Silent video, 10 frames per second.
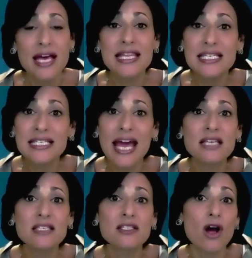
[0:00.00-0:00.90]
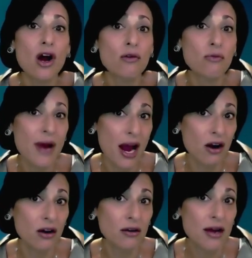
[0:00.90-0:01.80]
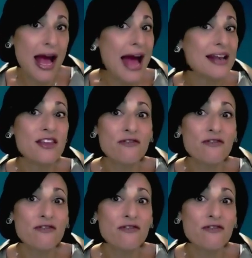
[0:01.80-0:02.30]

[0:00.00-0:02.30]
These cases are rare, and the